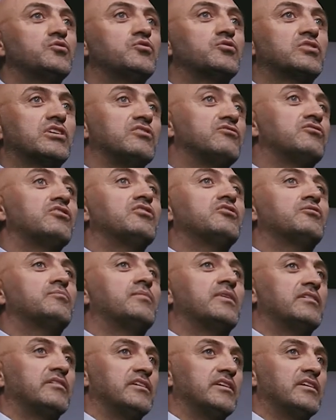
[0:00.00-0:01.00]
continue
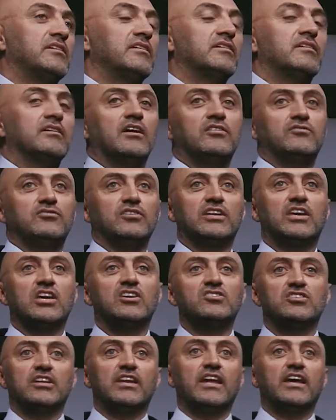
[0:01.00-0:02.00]
my
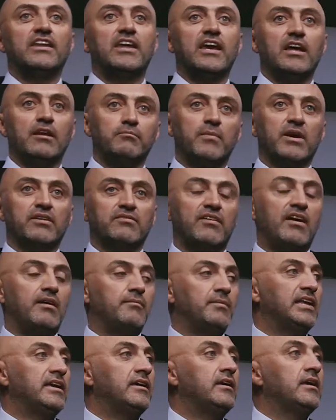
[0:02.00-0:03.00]
education and help my
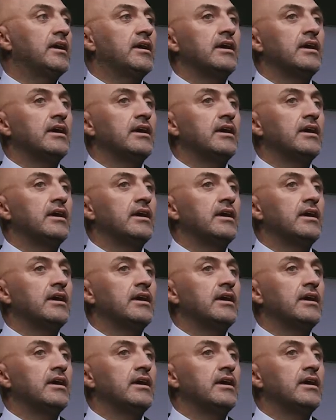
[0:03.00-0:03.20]
family.